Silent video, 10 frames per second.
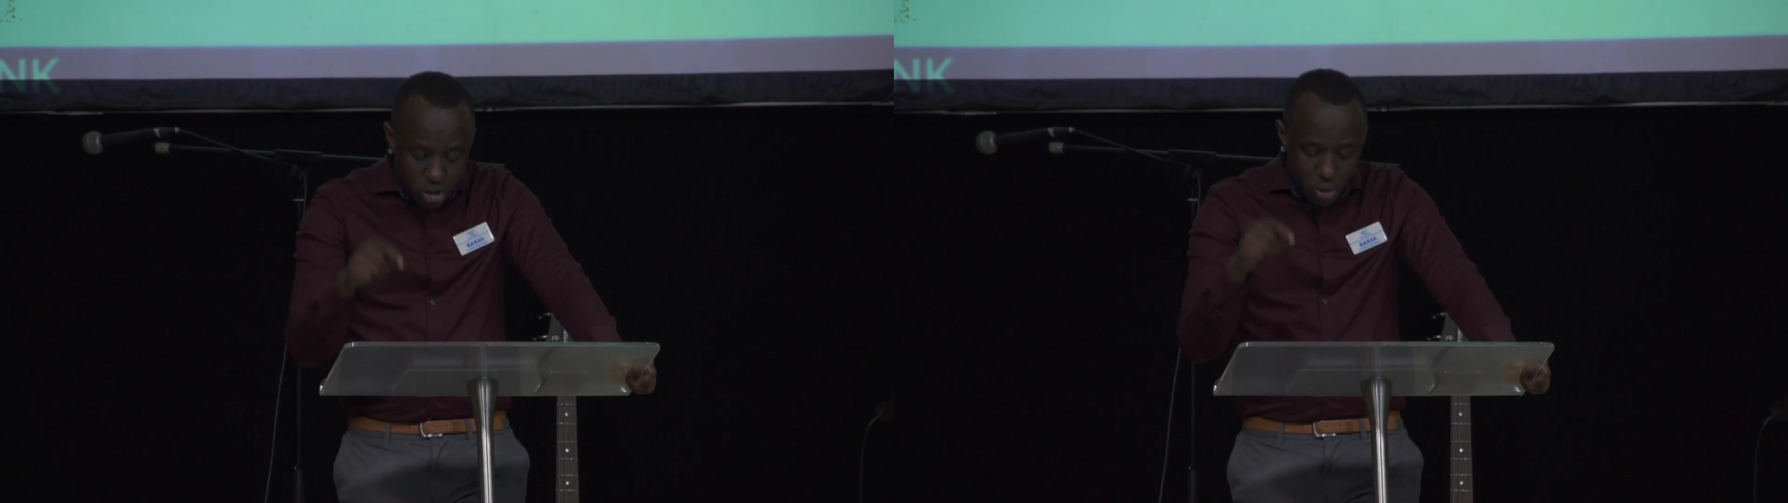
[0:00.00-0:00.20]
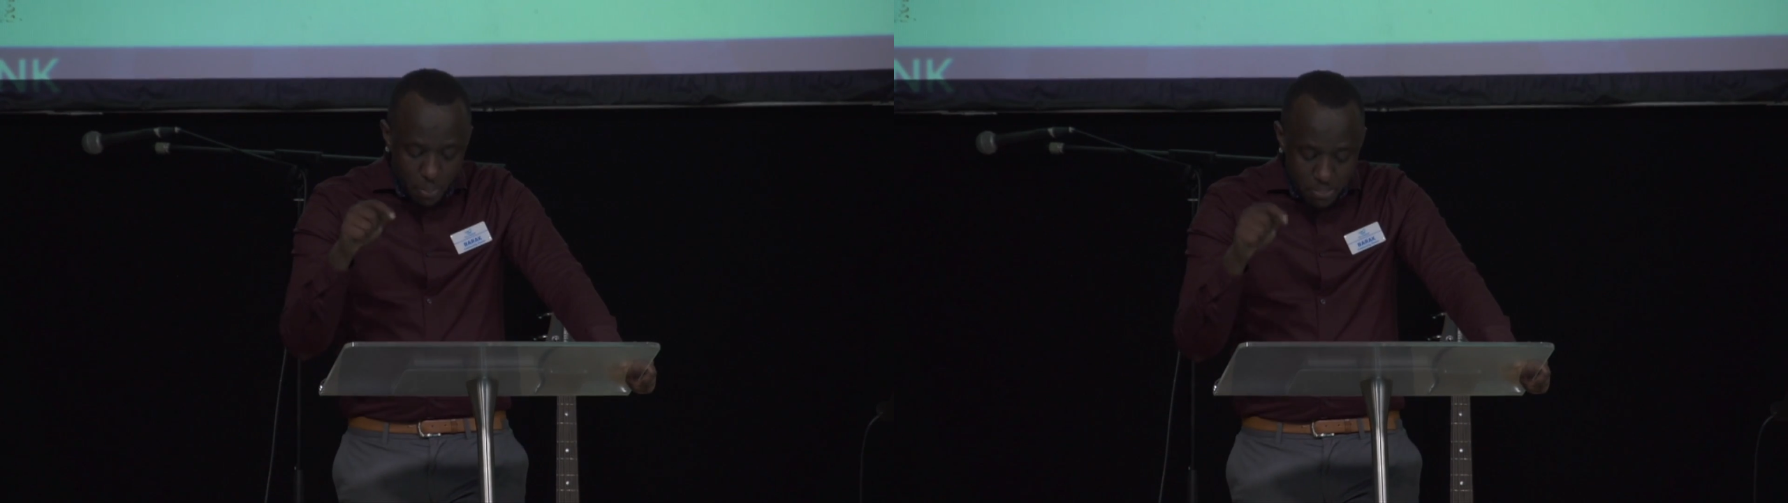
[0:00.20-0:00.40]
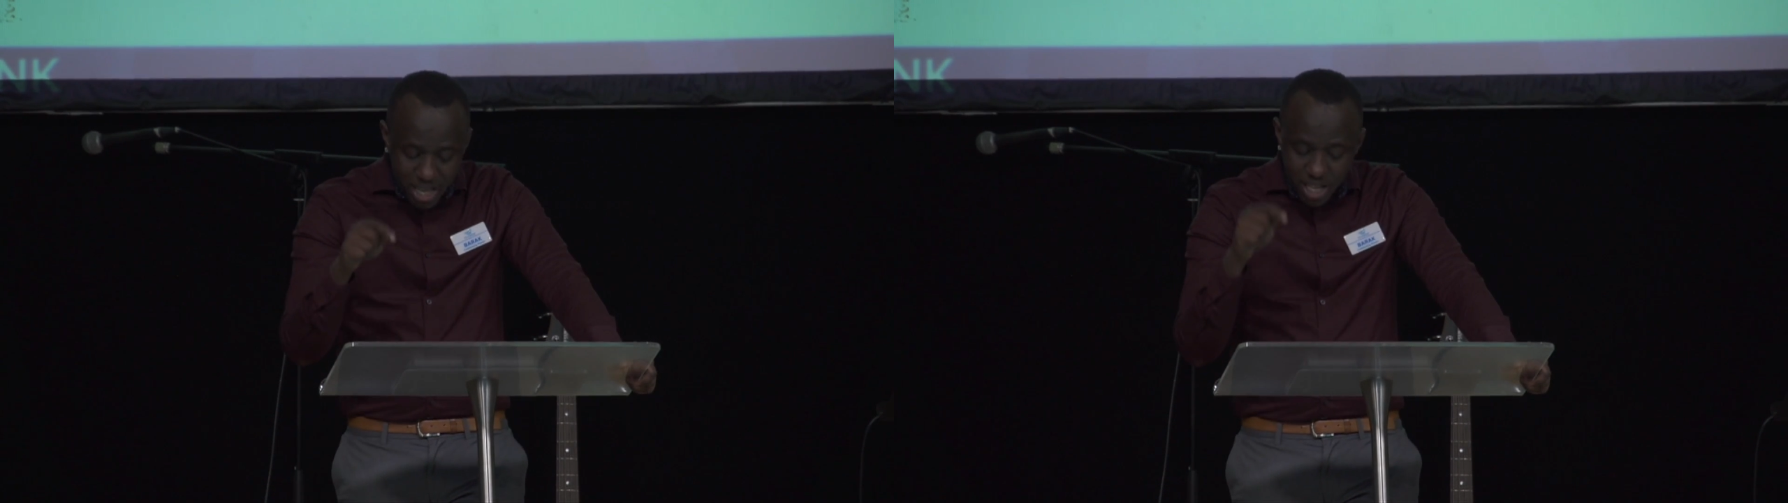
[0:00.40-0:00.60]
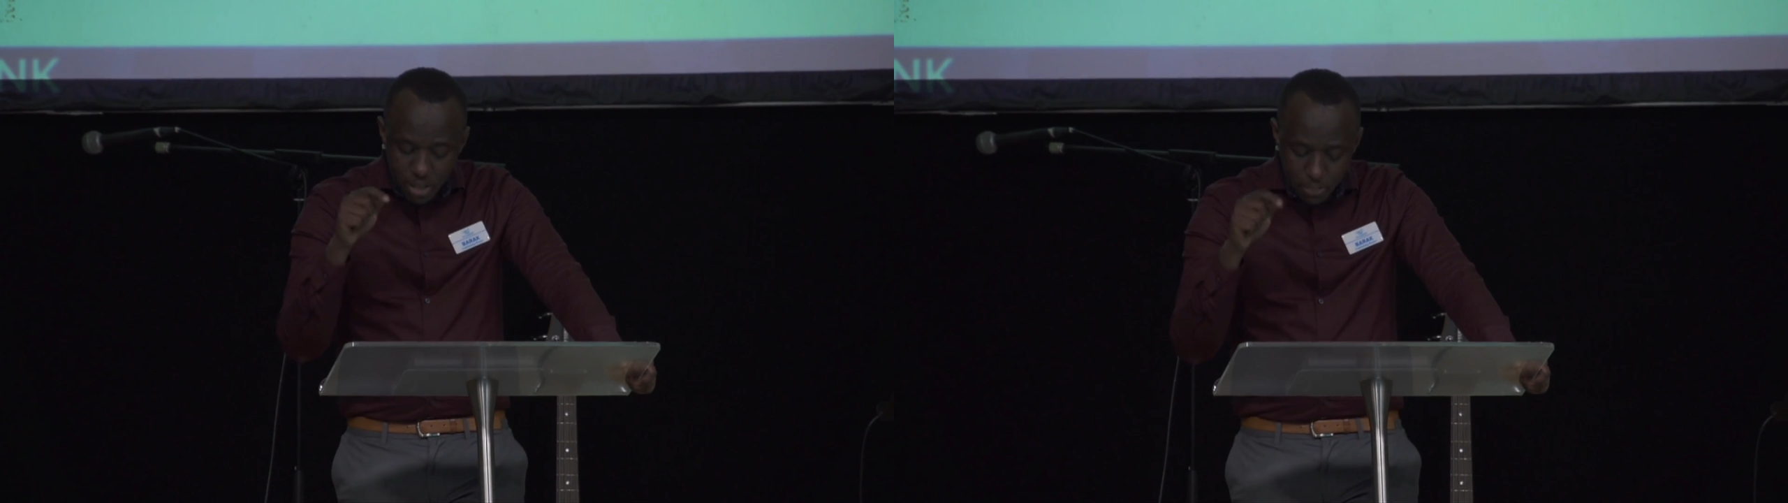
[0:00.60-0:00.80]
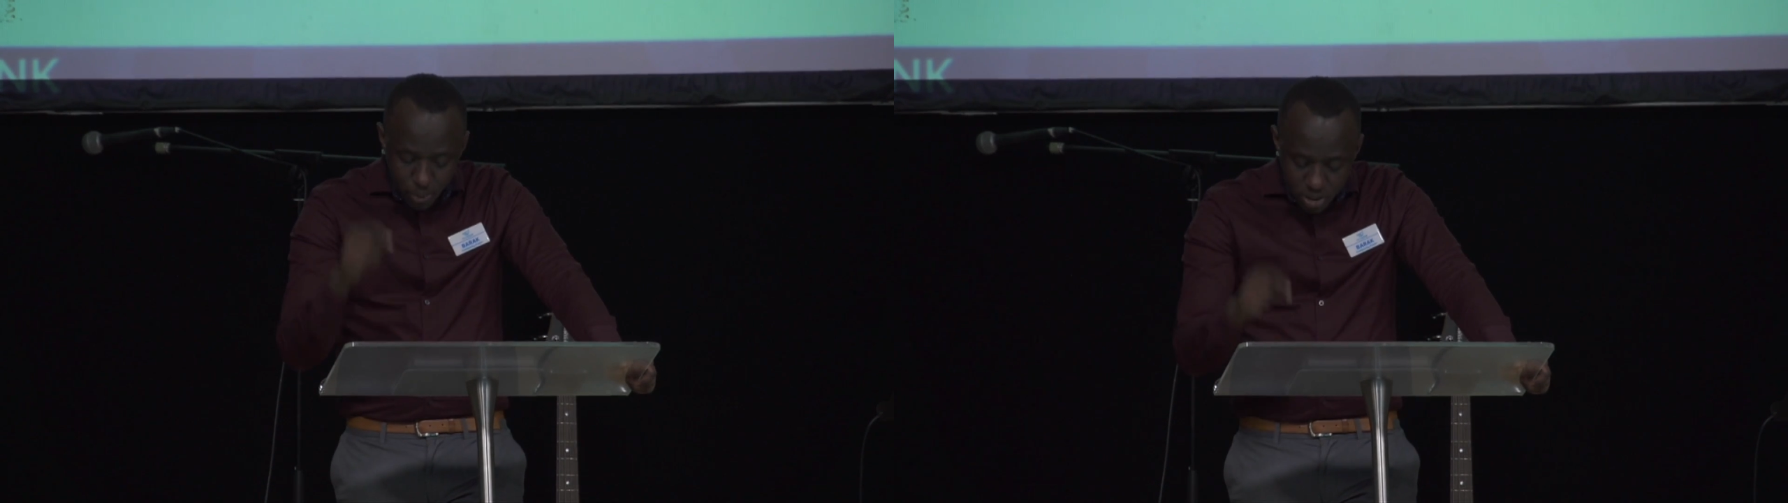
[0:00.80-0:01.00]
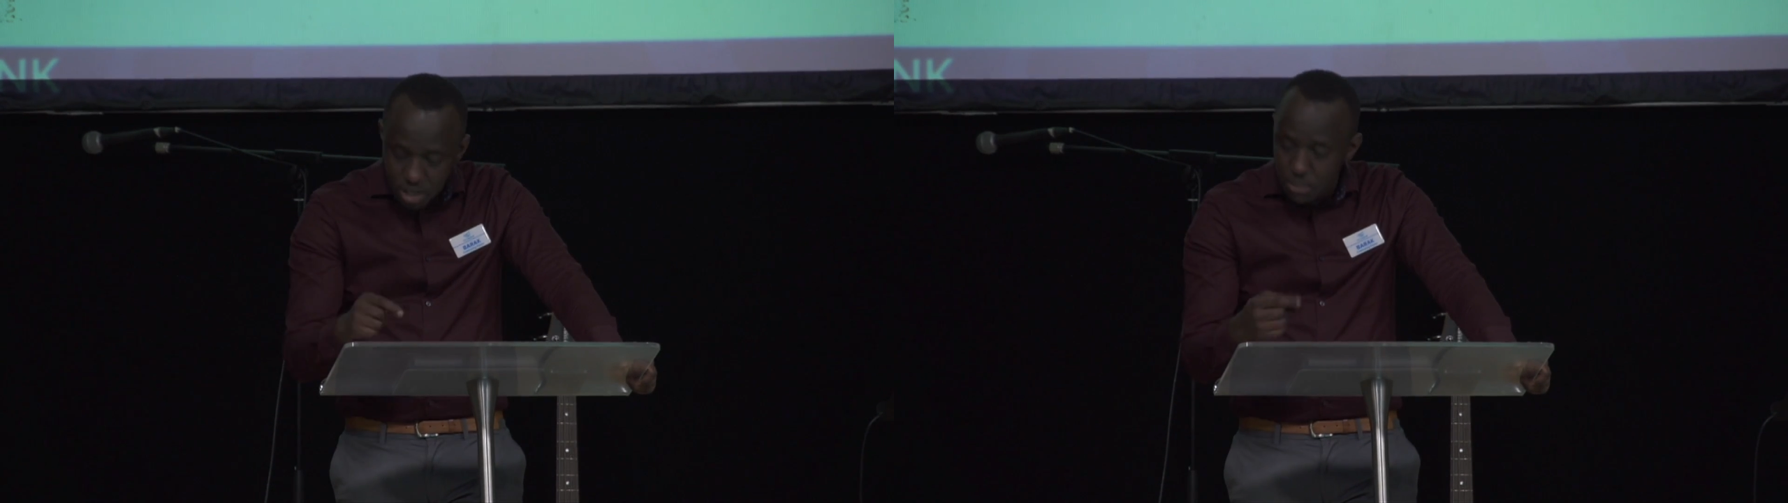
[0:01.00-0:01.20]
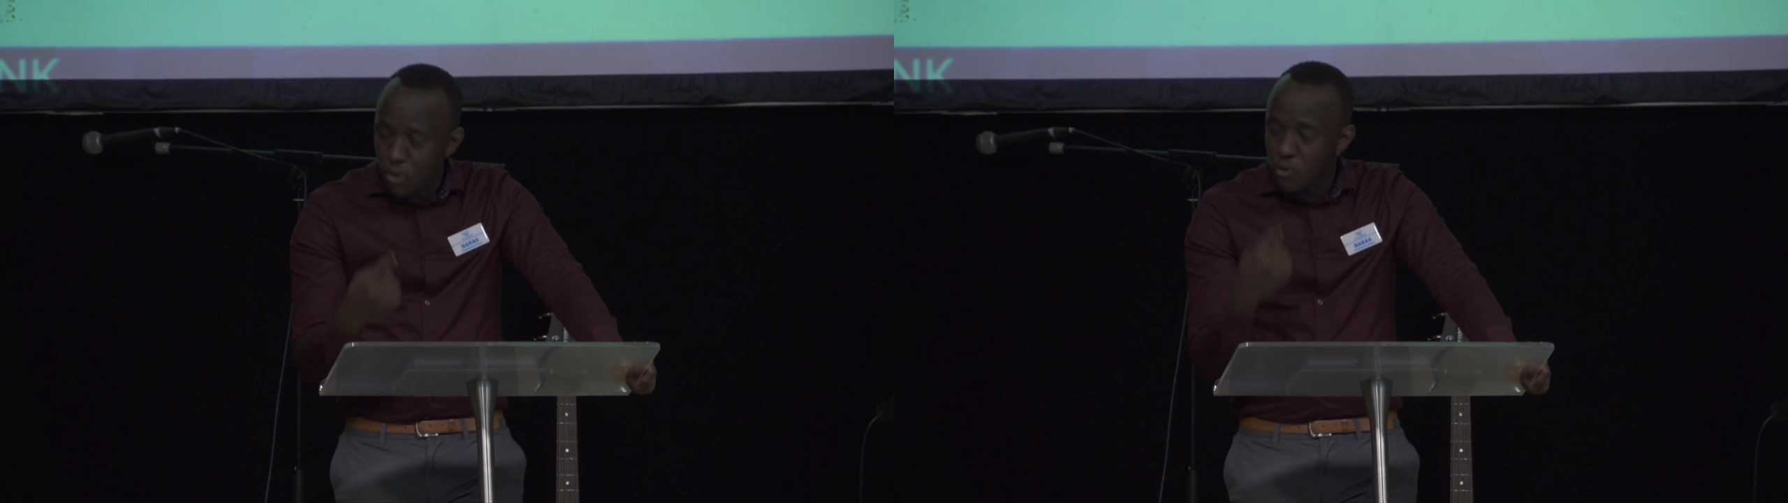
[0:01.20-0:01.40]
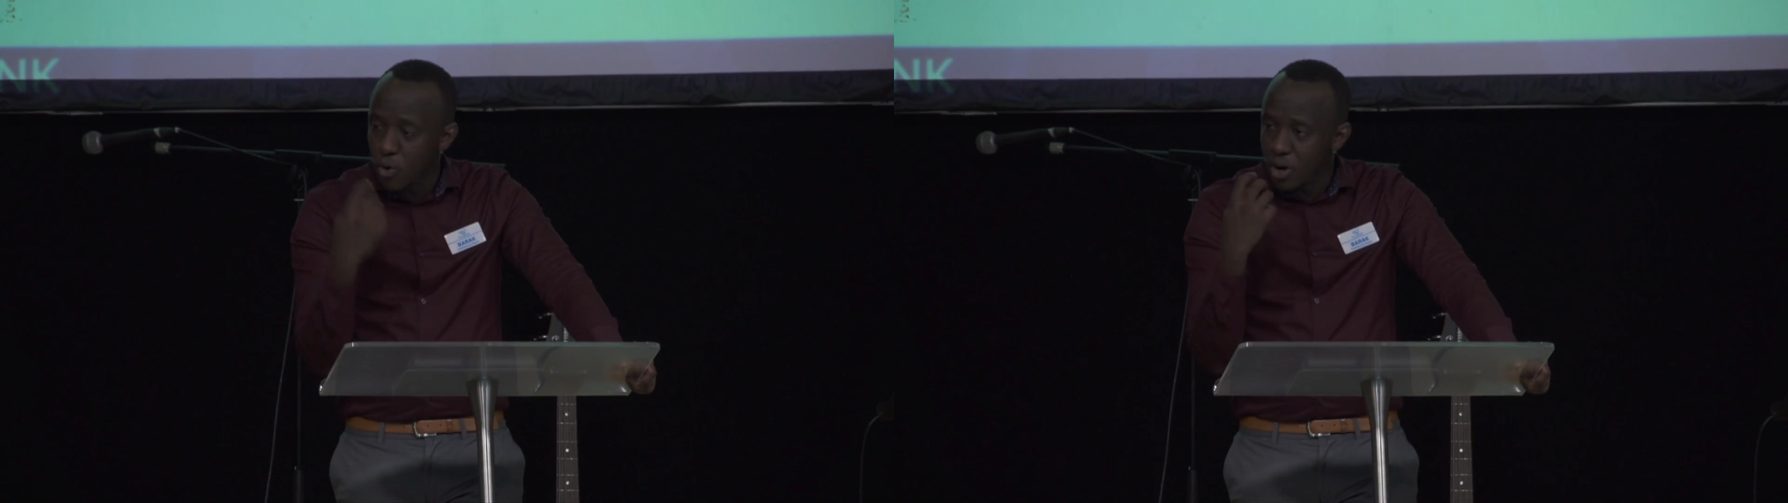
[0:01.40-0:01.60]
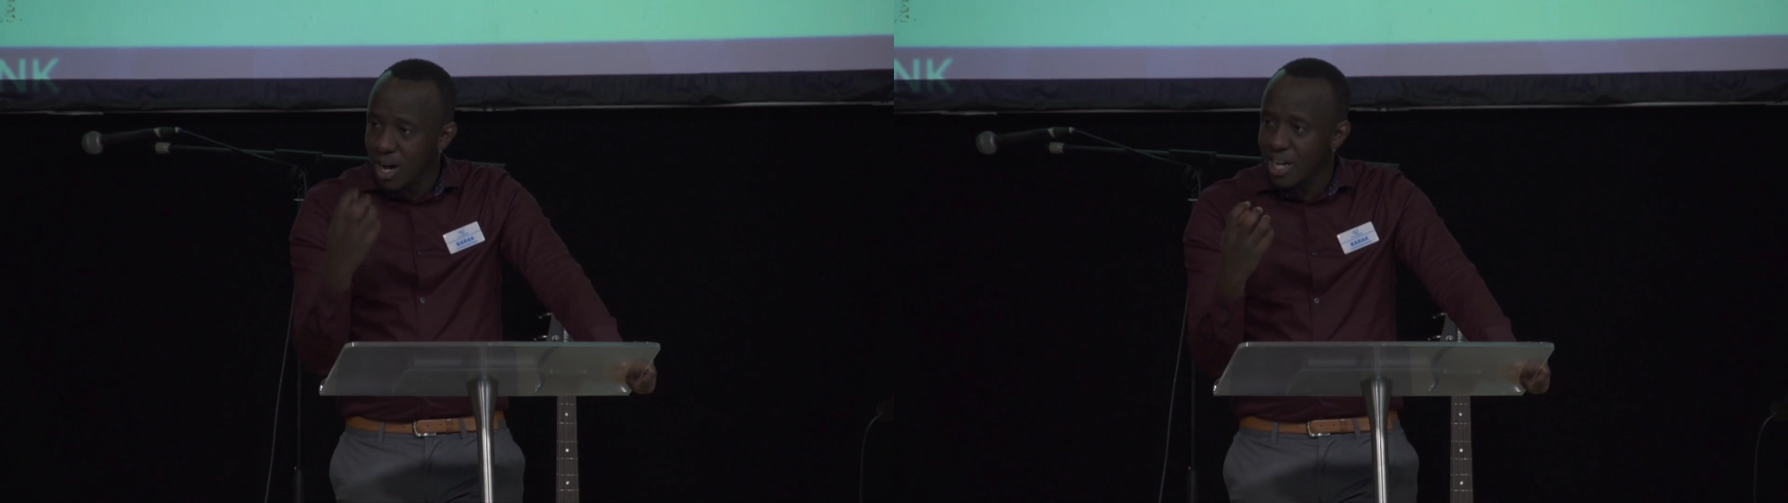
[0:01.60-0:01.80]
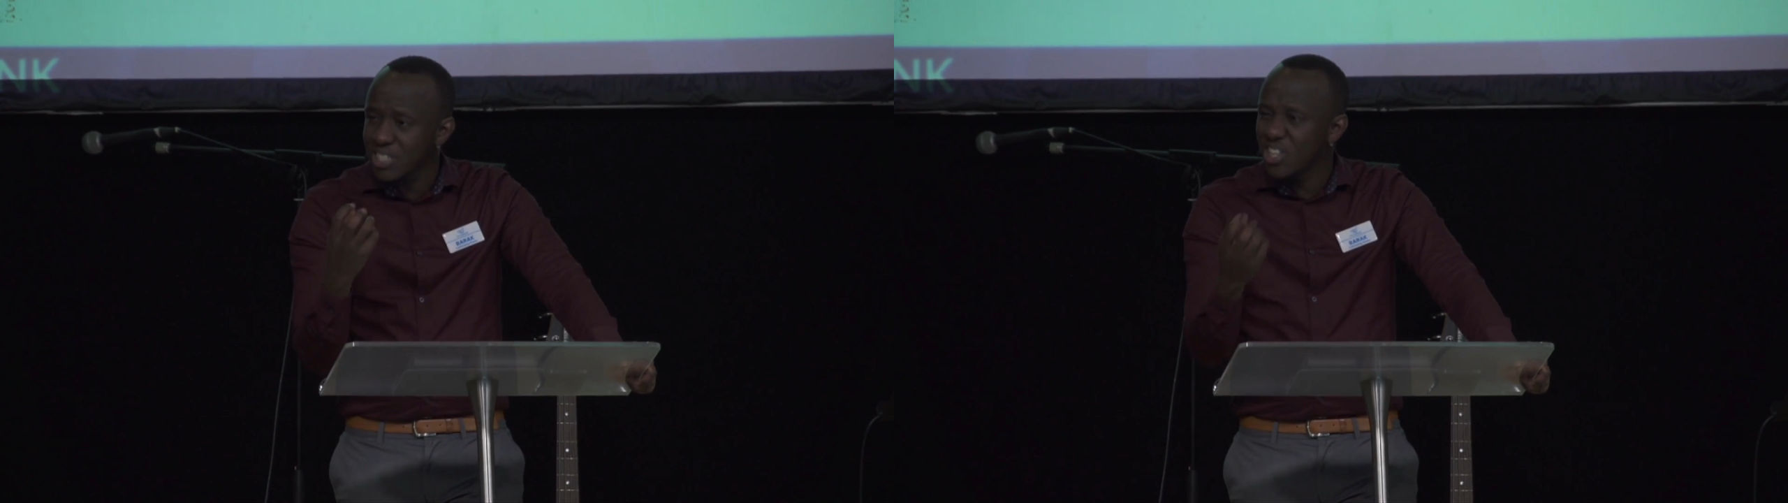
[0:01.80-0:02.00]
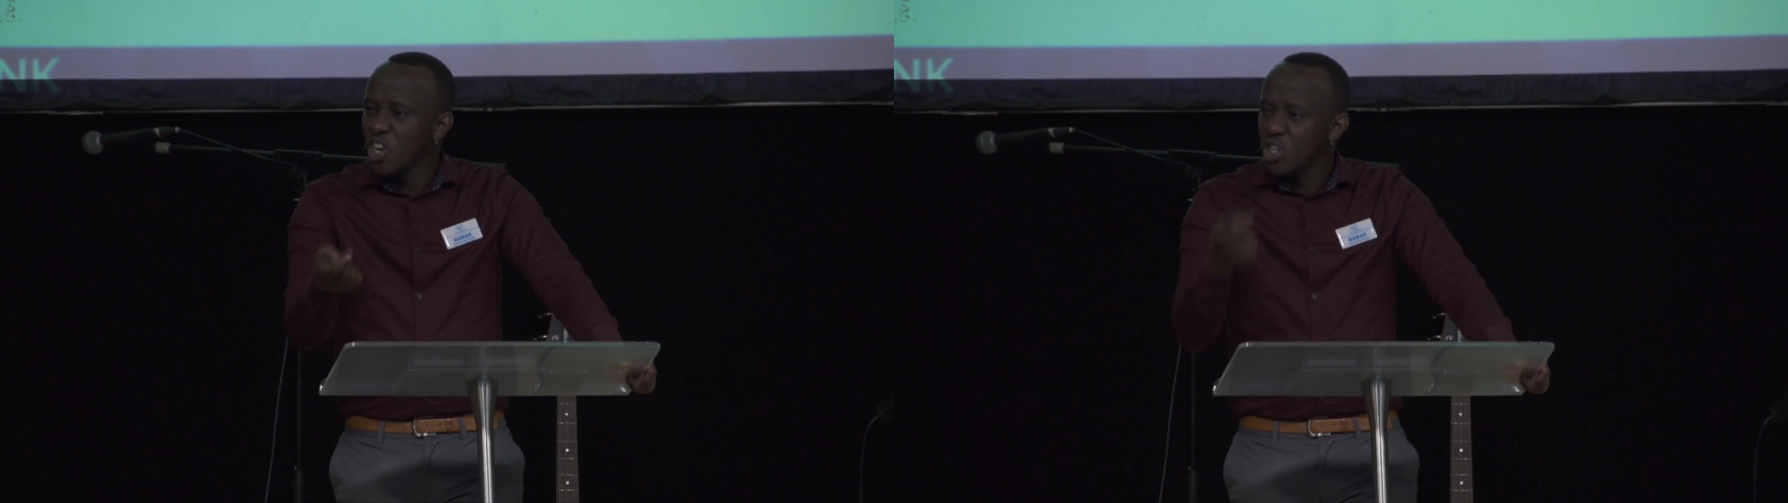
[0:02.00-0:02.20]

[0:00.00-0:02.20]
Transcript: to make it possible for us